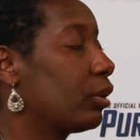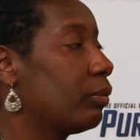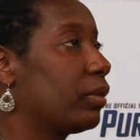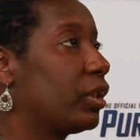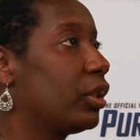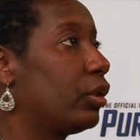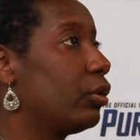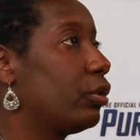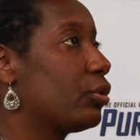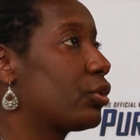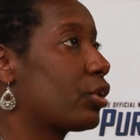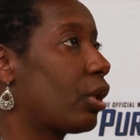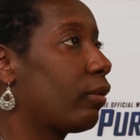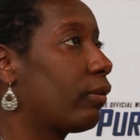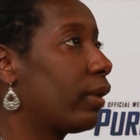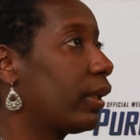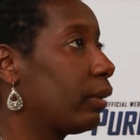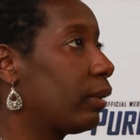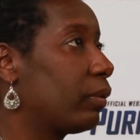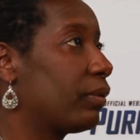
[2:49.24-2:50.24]
going to be huge.
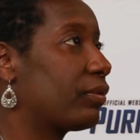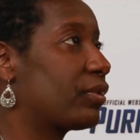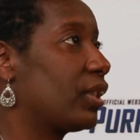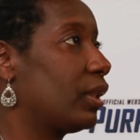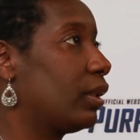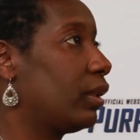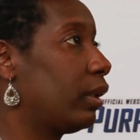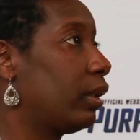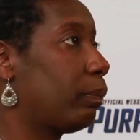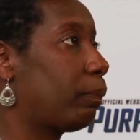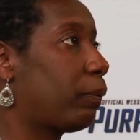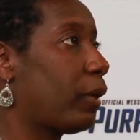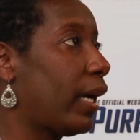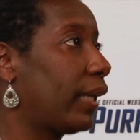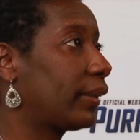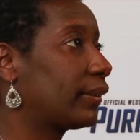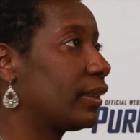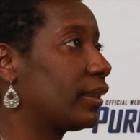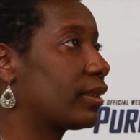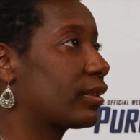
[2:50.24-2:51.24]
Already we've seen it at
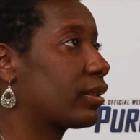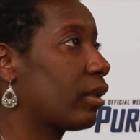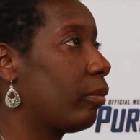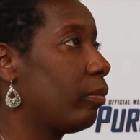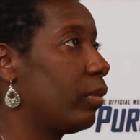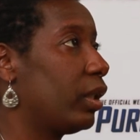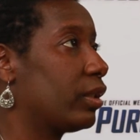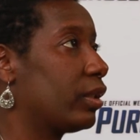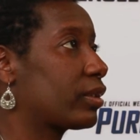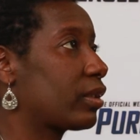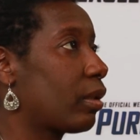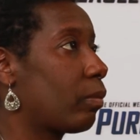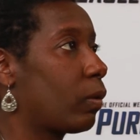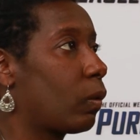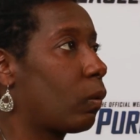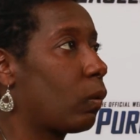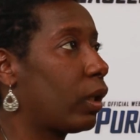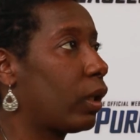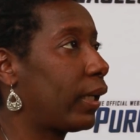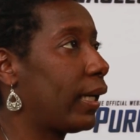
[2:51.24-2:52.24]
practice, um, in the
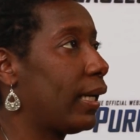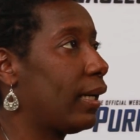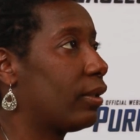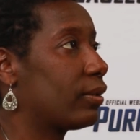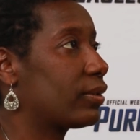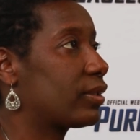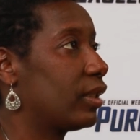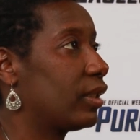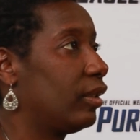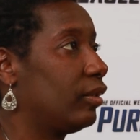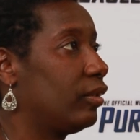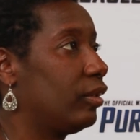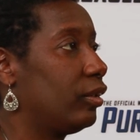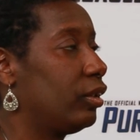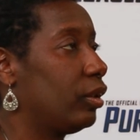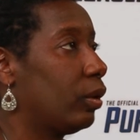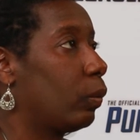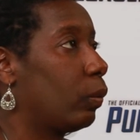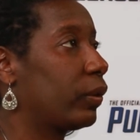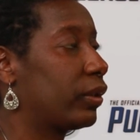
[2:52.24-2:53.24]
summer workouts, and
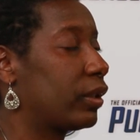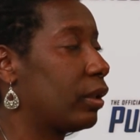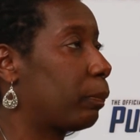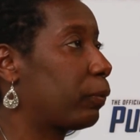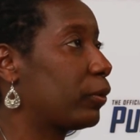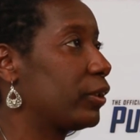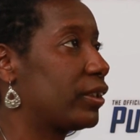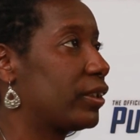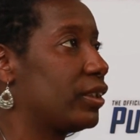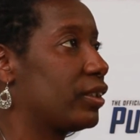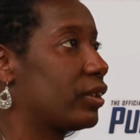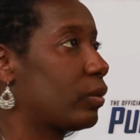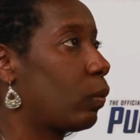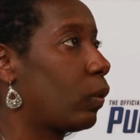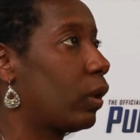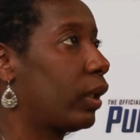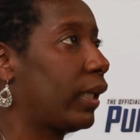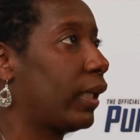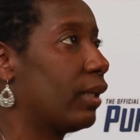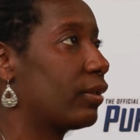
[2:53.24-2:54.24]
you know with the preseason
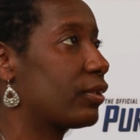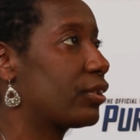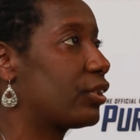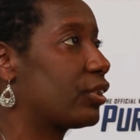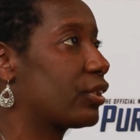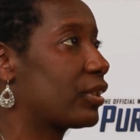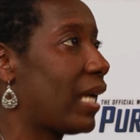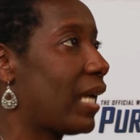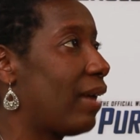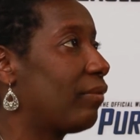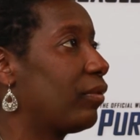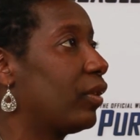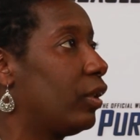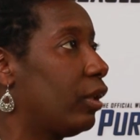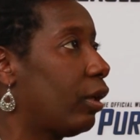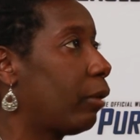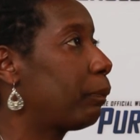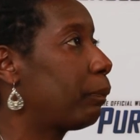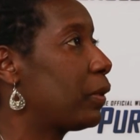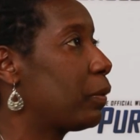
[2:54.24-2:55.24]
workouts, just having
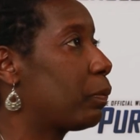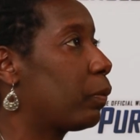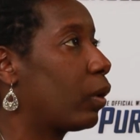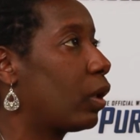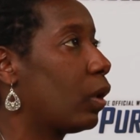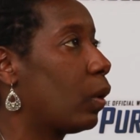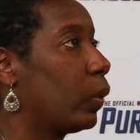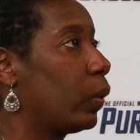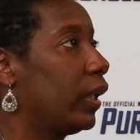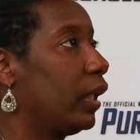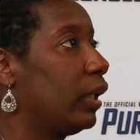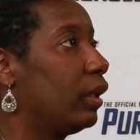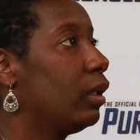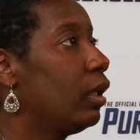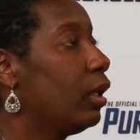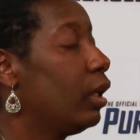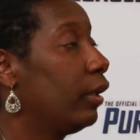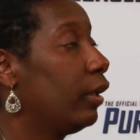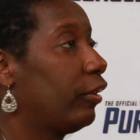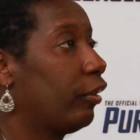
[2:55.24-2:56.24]
enough people going in,
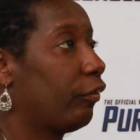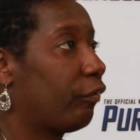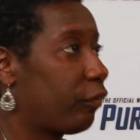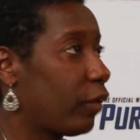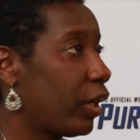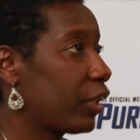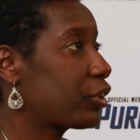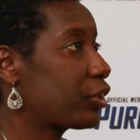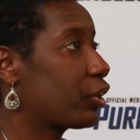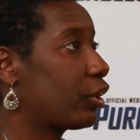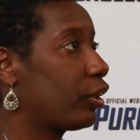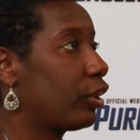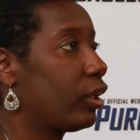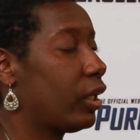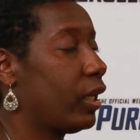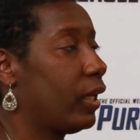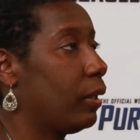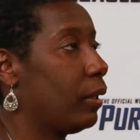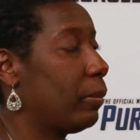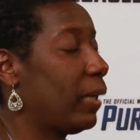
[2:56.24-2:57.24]
they're fresher.
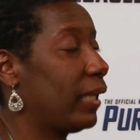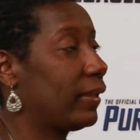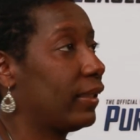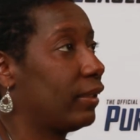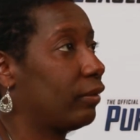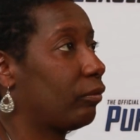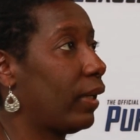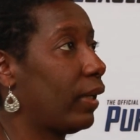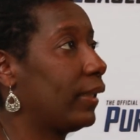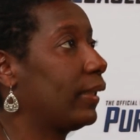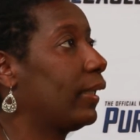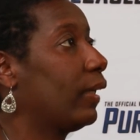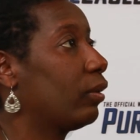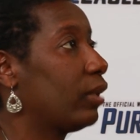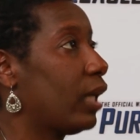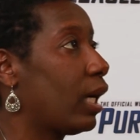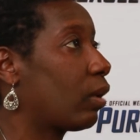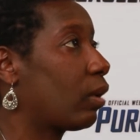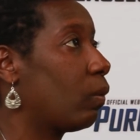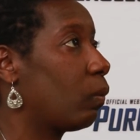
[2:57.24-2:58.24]
Um, I think right now,
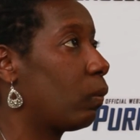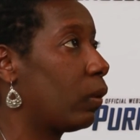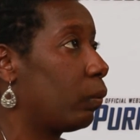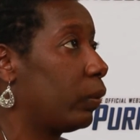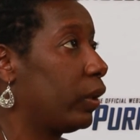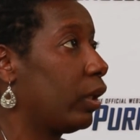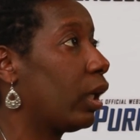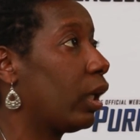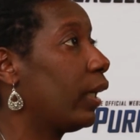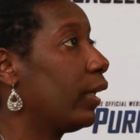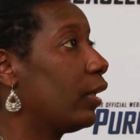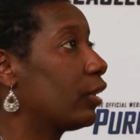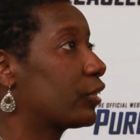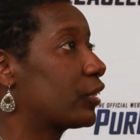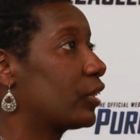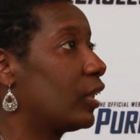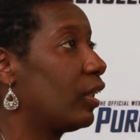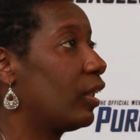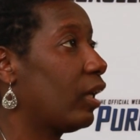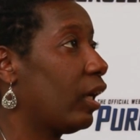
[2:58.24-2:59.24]
knock on wood, we are
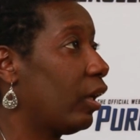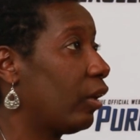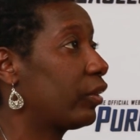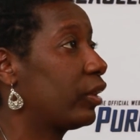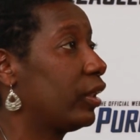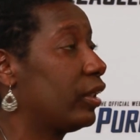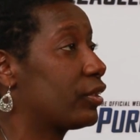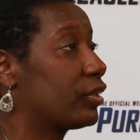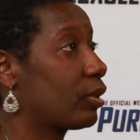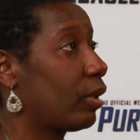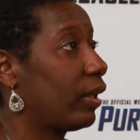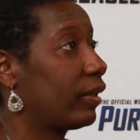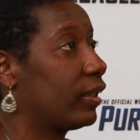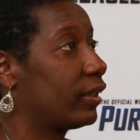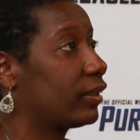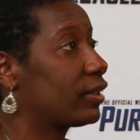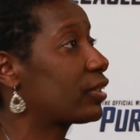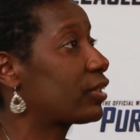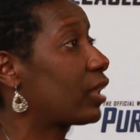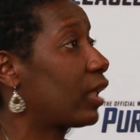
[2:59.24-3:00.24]
healthy, healthy. So I
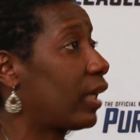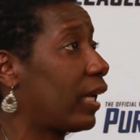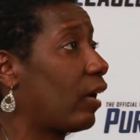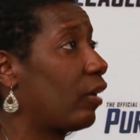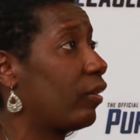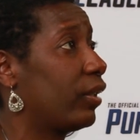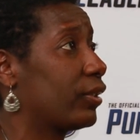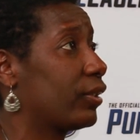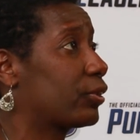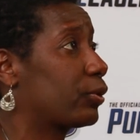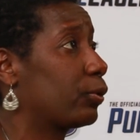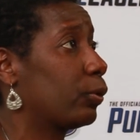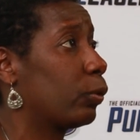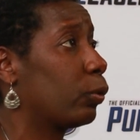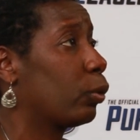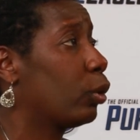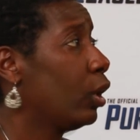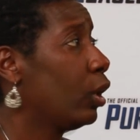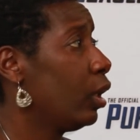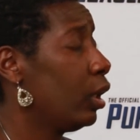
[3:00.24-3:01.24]
think this could carry us
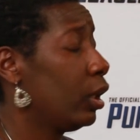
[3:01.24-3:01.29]
through,